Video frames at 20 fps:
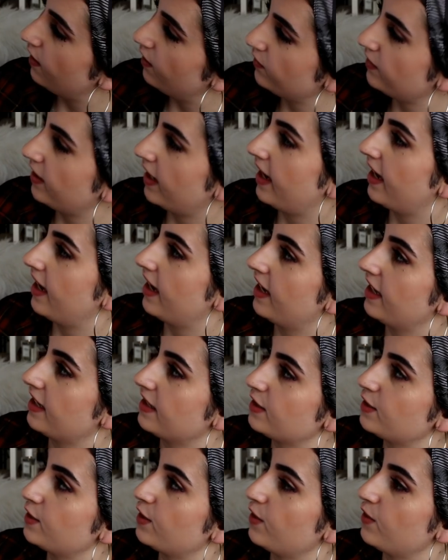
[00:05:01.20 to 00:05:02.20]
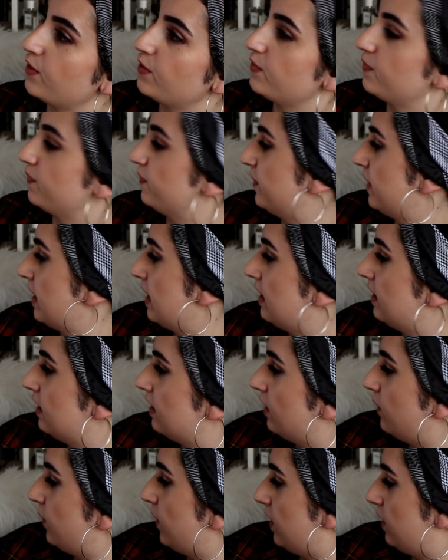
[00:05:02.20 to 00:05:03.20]
Okay, so
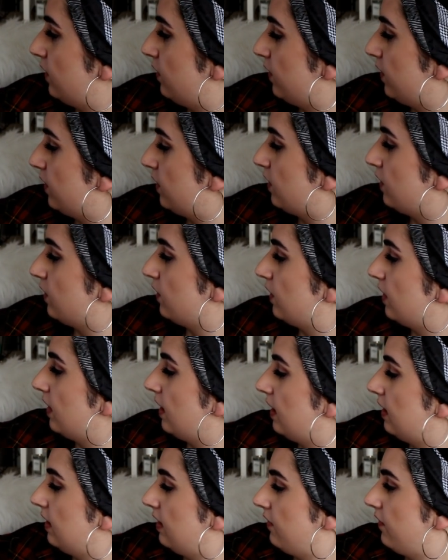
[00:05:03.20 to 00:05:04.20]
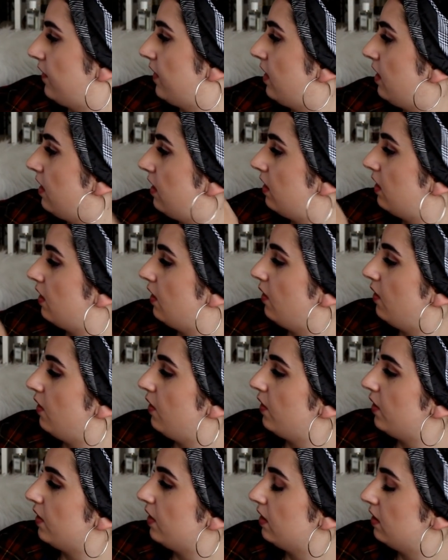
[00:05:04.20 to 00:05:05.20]
now we're going to the 11th
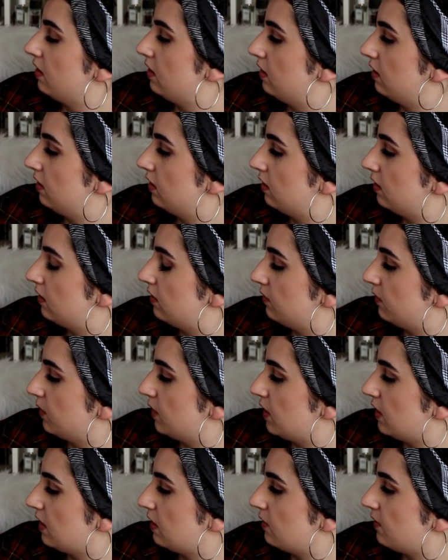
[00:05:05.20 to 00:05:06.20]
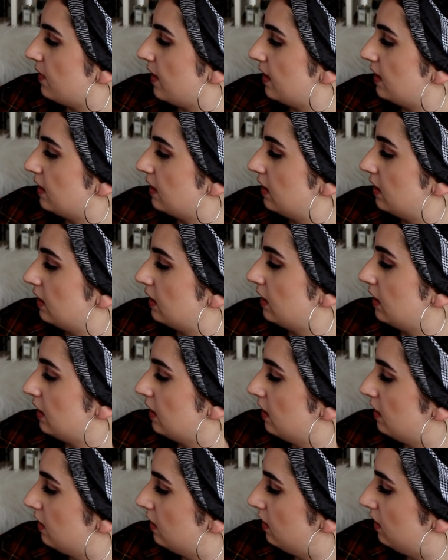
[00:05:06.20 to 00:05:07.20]
door, which is right
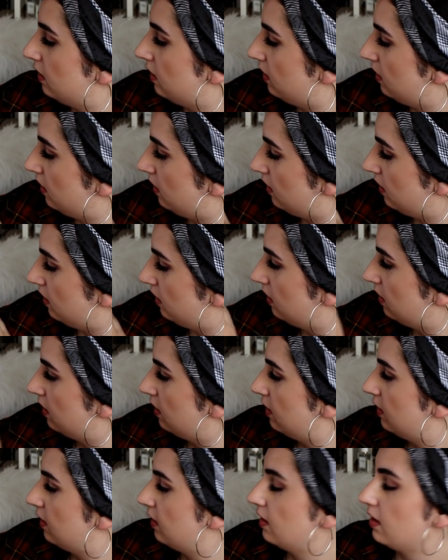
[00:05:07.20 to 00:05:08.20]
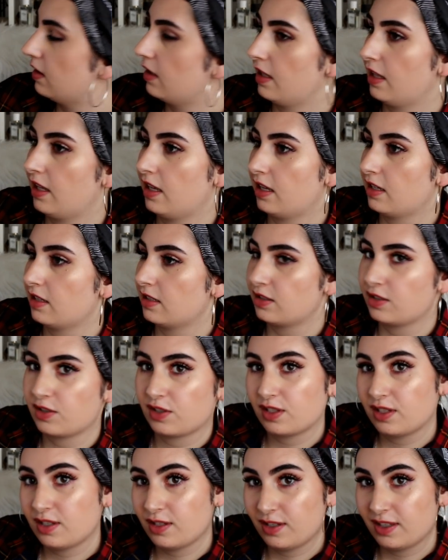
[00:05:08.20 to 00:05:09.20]
here. And it
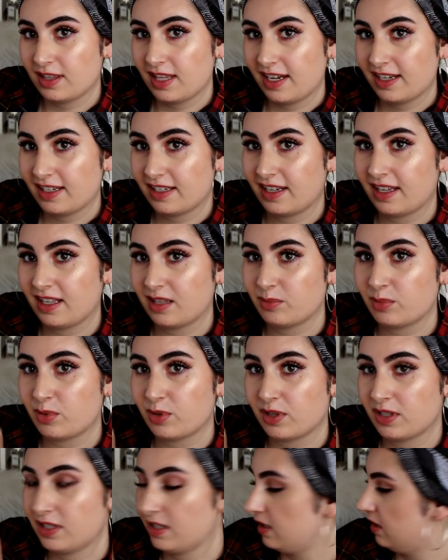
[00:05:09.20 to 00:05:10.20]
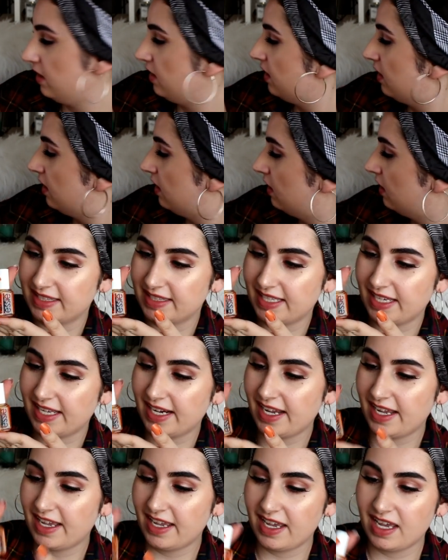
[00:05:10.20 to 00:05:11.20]
doesn't look like a nail polish.
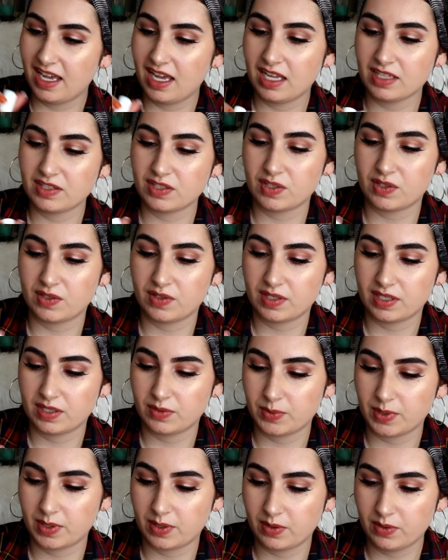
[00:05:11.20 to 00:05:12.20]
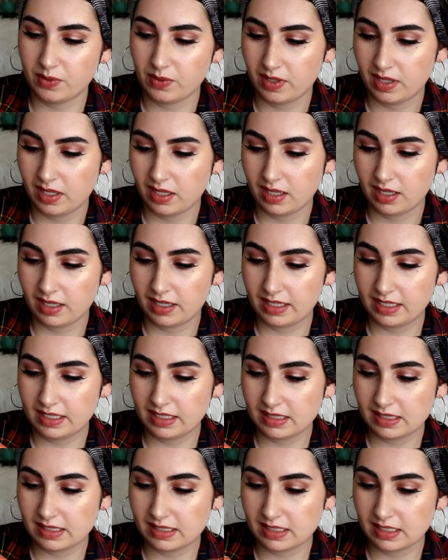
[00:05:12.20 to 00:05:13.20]
Ta-da! So here we go.
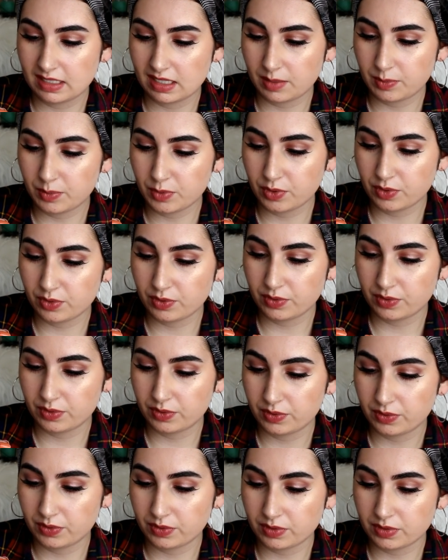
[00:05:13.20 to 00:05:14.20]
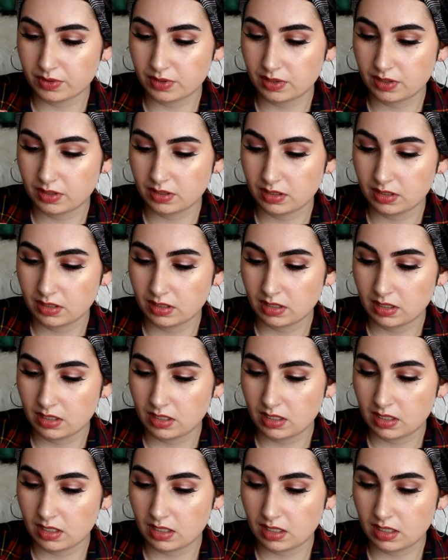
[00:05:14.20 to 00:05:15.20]
It's the apricot
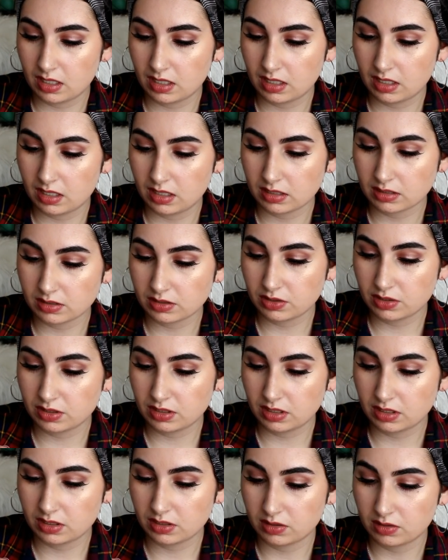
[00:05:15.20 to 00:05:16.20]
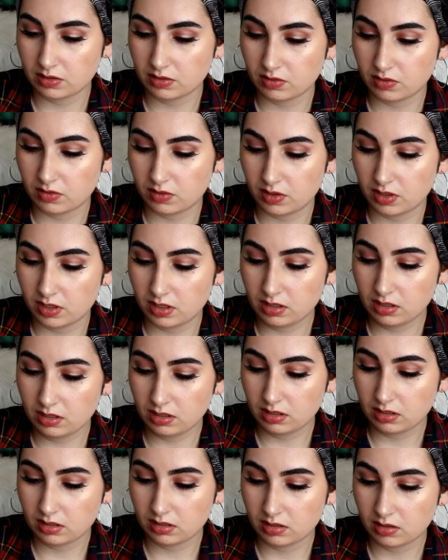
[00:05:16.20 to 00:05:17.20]
cuticle oil.
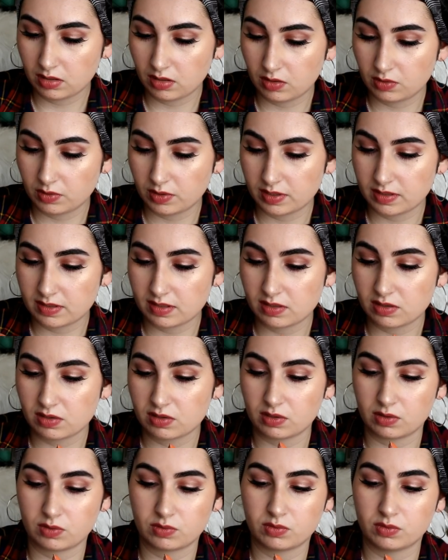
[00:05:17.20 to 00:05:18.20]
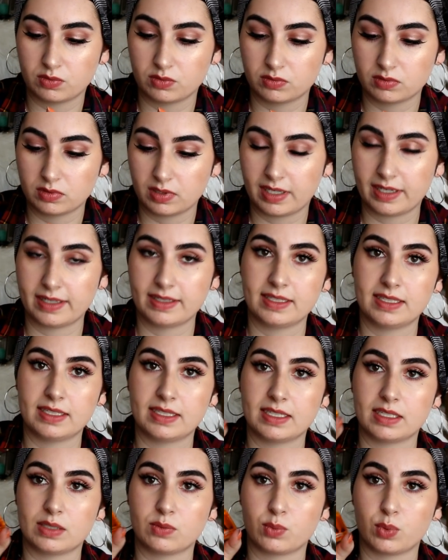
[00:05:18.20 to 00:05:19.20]
Oh, this is so cool. I
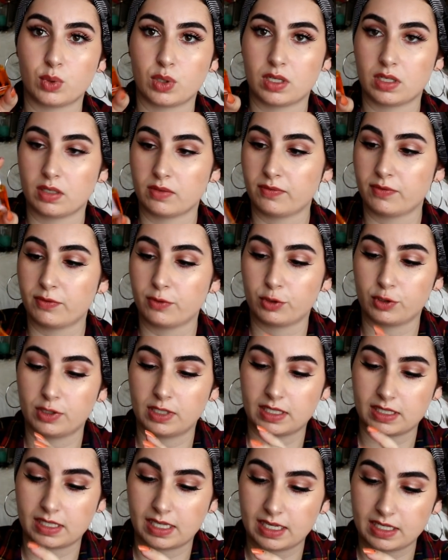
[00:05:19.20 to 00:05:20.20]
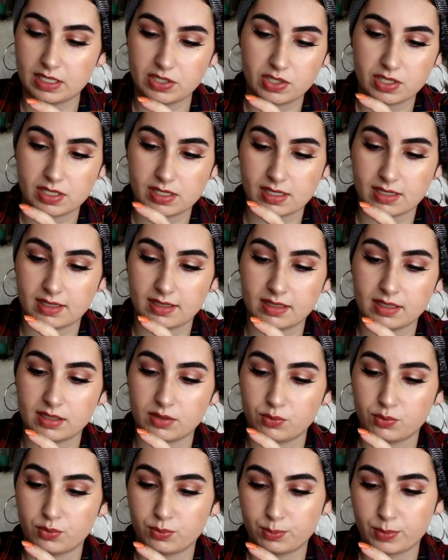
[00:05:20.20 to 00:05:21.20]
needed one for like ages and I
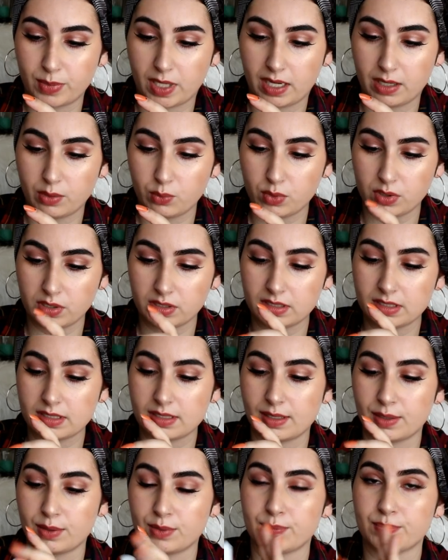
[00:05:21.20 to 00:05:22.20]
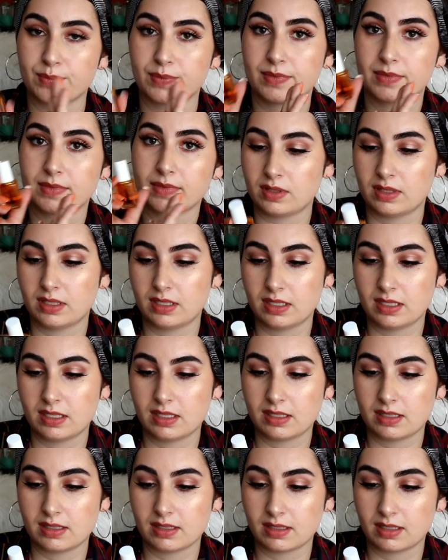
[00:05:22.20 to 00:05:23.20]
didn't buy one. So what this?
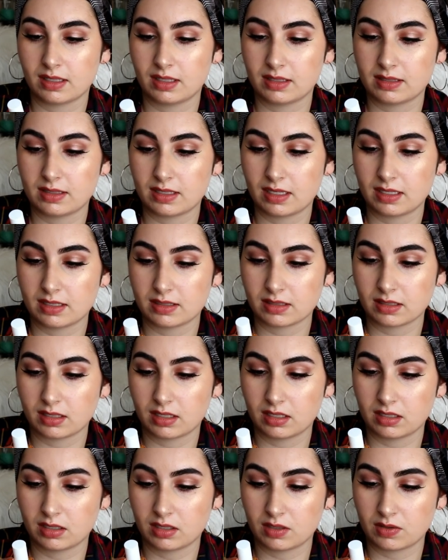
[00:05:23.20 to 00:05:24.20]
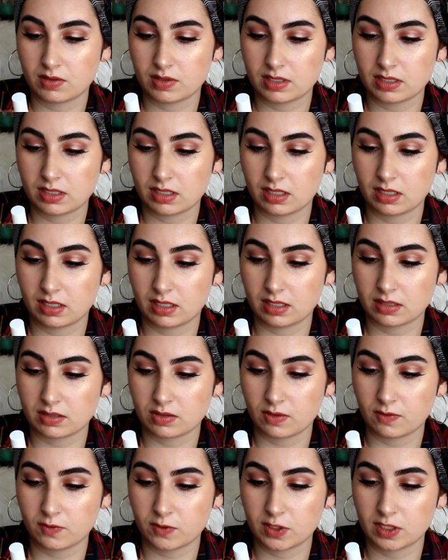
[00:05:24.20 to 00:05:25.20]
It says a nourishing and
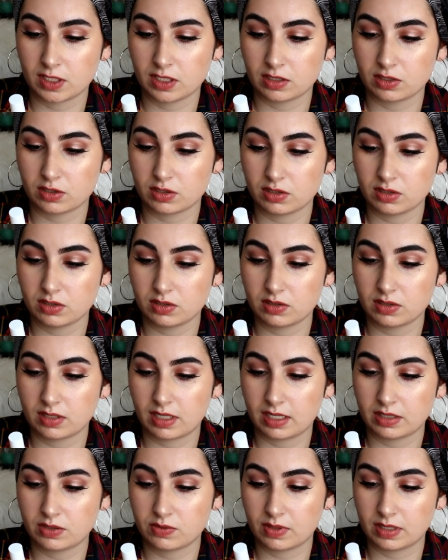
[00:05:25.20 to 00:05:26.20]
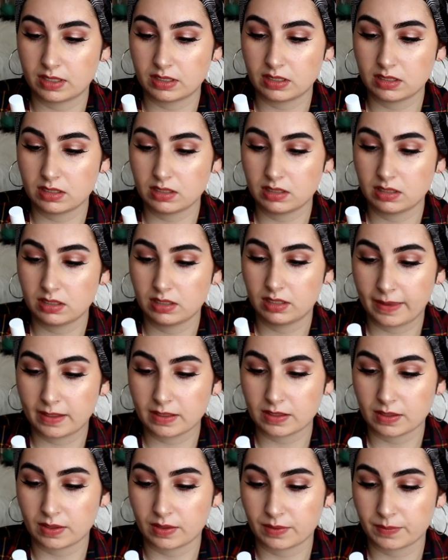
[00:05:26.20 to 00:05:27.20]
softening cuticle hydrator.
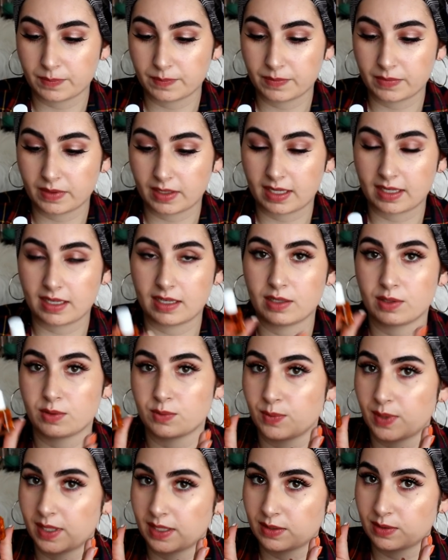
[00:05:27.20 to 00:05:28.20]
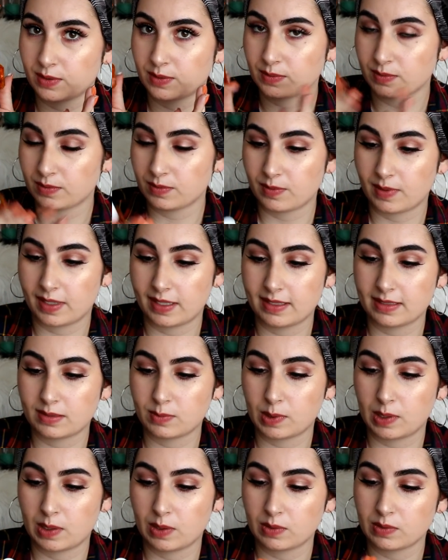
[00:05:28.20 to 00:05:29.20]
So I cannot wait to try this
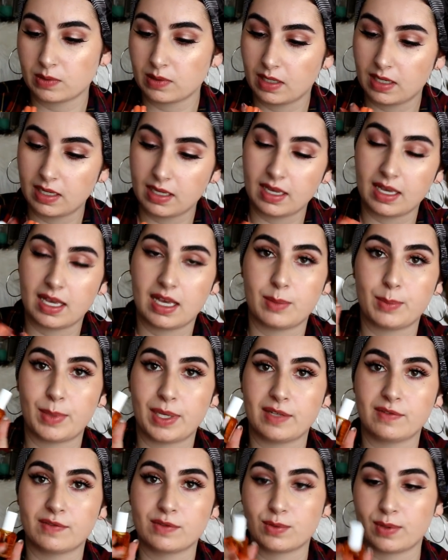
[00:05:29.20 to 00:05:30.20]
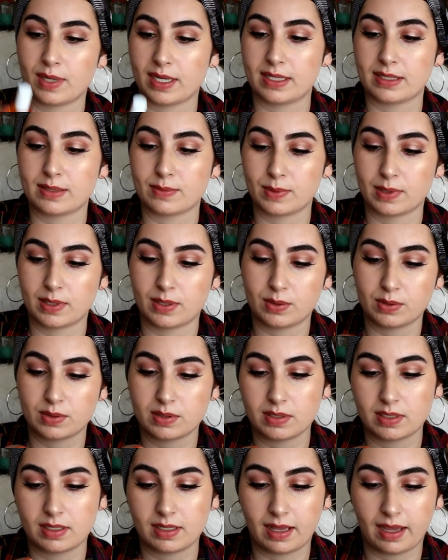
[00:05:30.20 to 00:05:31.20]
one out. I might even try this one out
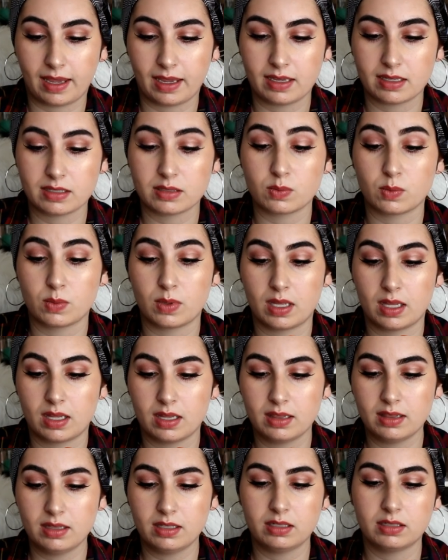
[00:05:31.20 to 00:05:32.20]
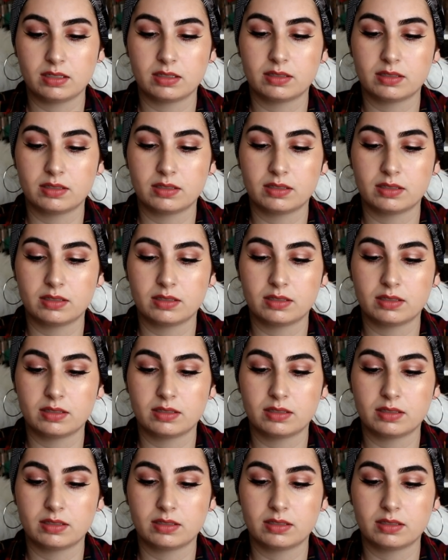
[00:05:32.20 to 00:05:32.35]
today as well.